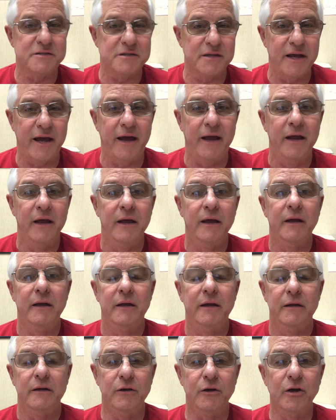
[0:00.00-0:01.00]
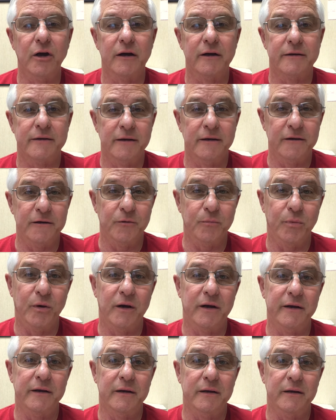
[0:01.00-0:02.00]
that. You got to tell your
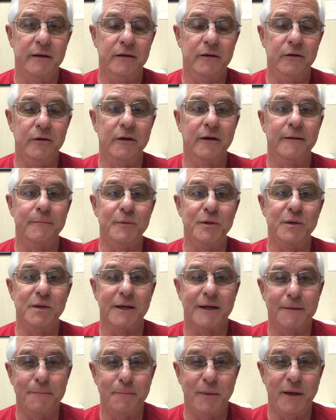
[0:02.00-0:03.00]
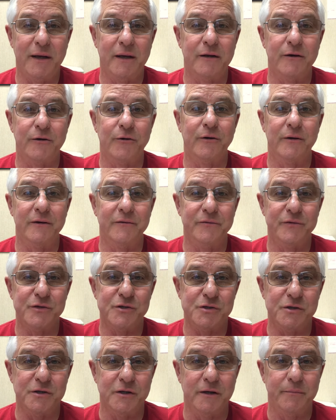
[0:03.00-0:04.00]
body. You got to be the commander of the
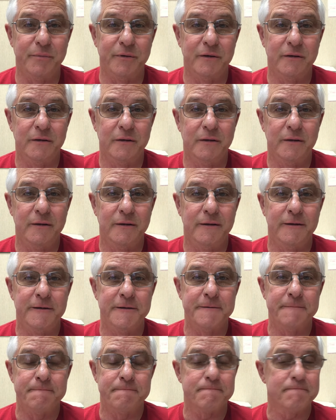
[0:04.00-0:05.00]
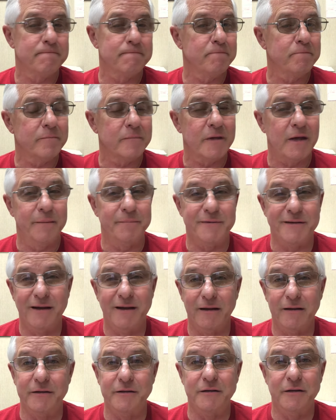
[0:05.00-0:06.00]
ship. I'm
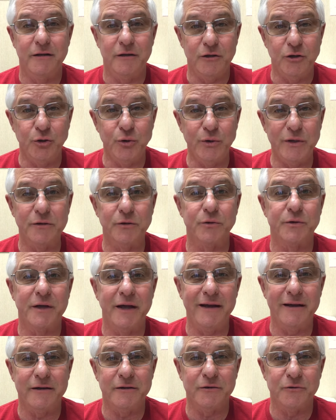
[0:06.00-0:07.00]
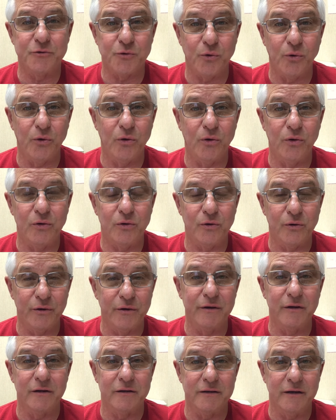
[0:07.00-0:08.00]
telling you, you either take control or
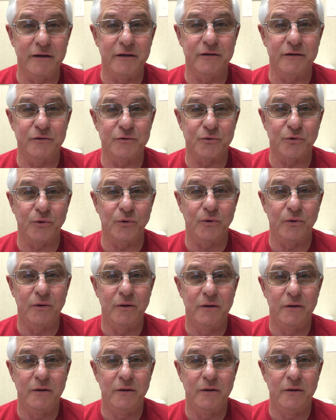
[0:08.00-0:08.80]
it'll take control